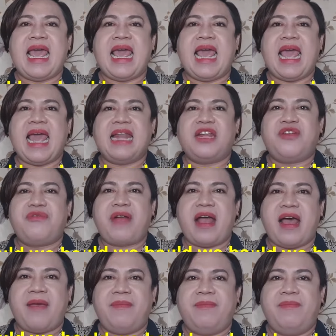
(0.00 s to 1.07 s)
and
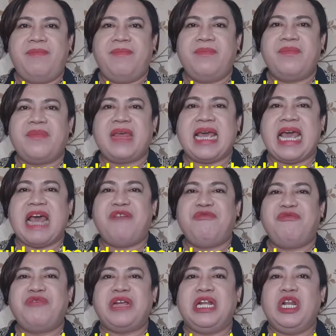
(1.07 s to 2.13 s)
grab
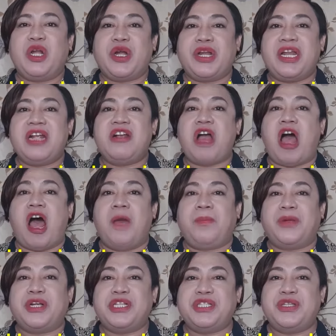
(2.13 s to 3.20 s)
every learning
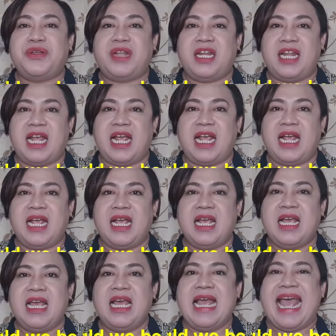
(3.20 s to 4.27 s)
opportunity
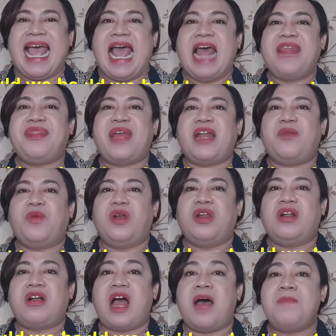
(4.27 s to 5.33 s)
that would
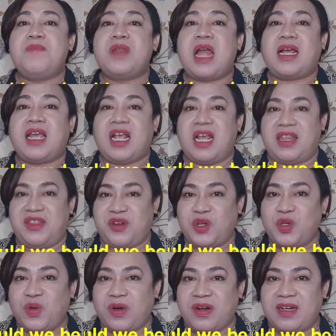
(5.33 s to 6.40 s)
come knocking at their
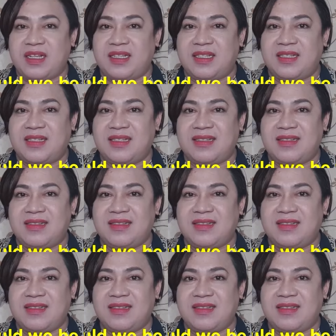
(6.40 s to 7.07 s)
doors,